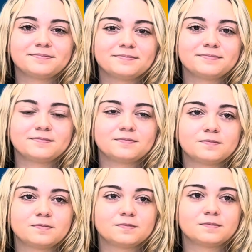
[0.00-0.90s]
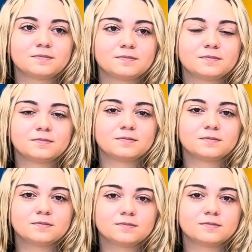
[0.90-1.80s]

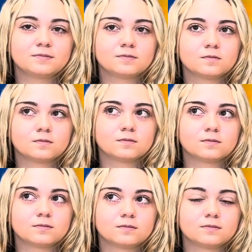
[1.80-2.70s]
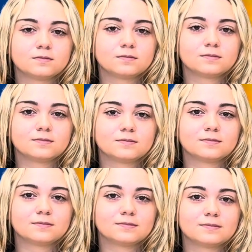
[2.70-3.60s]

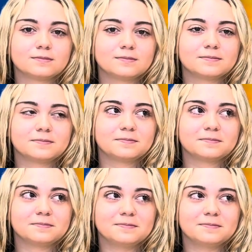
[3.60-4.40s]
This person isn't speaking.